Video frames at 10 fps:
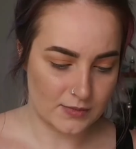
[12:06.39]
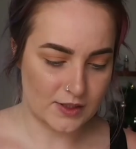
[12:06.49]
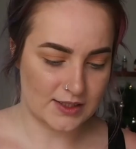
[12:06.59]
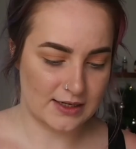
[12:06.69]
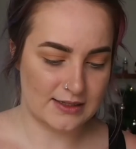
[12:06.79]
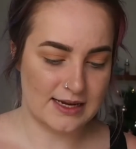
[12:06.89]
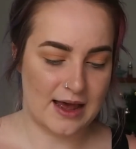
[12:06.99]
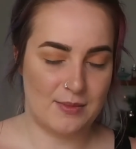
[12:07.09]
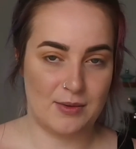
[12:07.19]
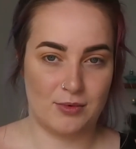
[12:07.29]
I'm just gonna
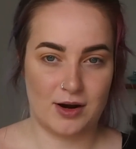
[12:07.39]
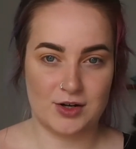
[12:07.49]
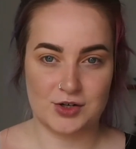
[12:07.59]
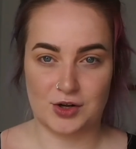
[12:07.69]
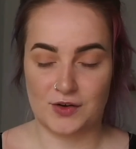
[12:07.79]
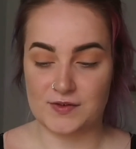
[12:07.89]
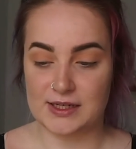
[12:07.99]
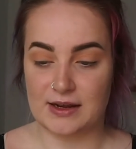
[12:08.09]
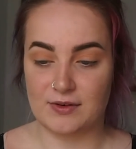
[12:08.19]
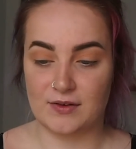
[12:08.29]
tap my brush off to
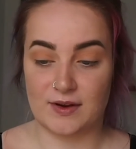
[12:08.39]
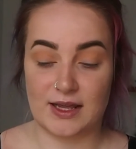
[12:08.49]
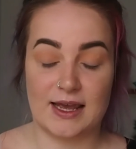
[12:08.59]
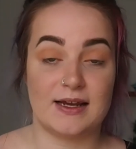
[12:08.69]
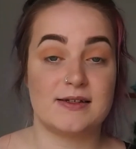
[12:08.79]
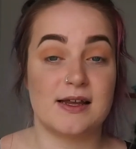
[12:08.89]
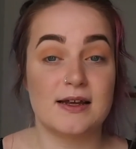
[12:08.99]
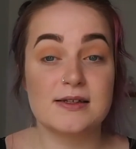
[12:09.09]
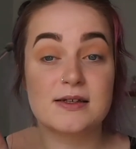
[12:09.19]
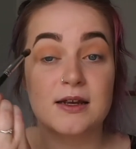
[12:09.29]
get rid of any
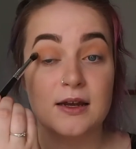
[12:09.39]
excess.